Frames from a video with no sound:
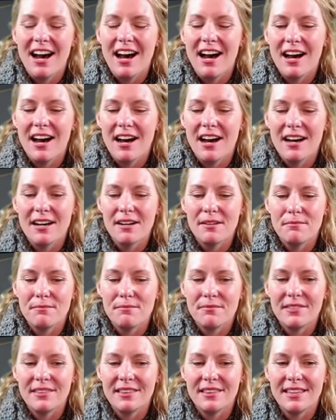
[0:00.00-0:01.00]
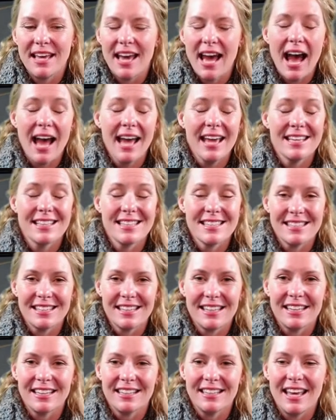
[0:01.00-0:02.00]
um, that I had
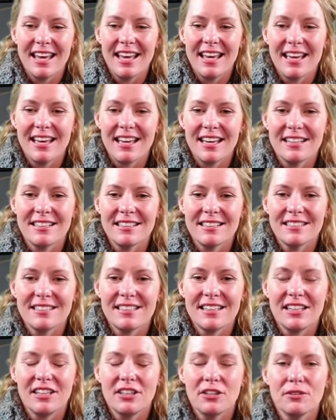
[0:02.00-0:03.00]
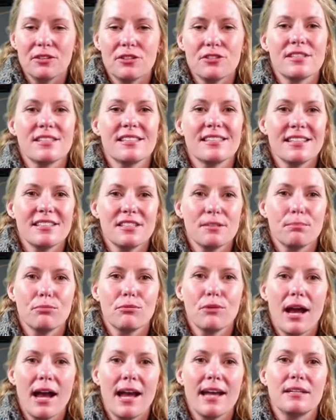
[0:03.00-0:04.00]
seen. And you know, there's a sense of
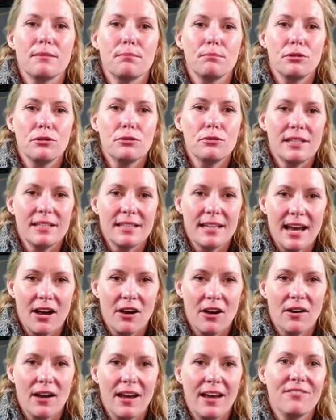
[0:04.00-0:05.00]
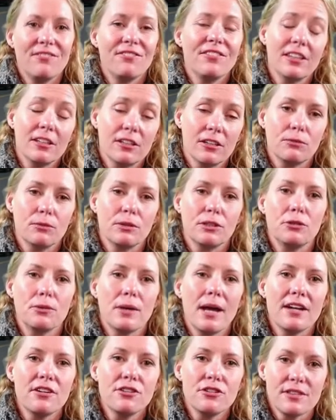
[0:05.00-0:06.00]
pride and beauty now. I feel when you
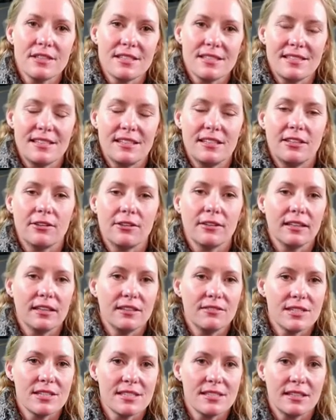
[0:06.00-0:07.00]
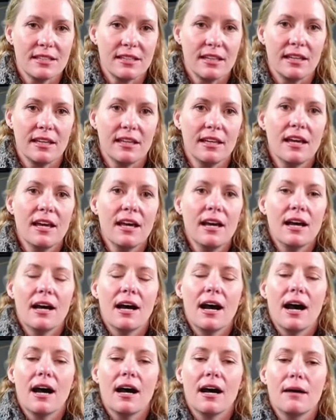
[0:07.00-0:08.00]
enter the city or leave the city,
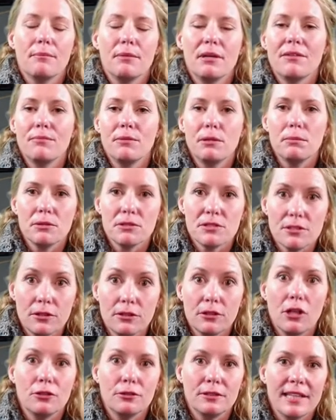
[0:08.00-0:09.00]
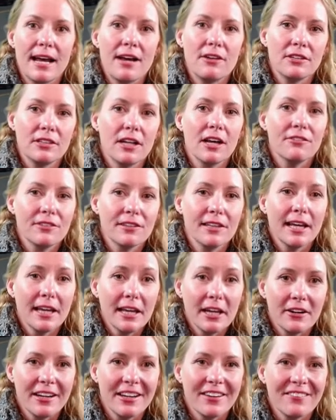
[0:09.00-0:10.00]
um, if people slow down enough in
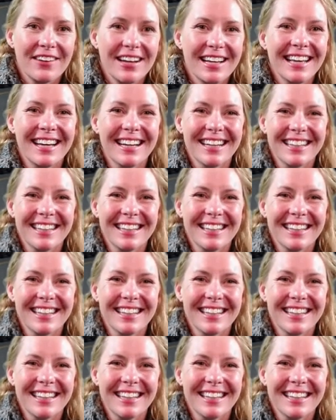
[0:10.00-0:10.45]
that area, right,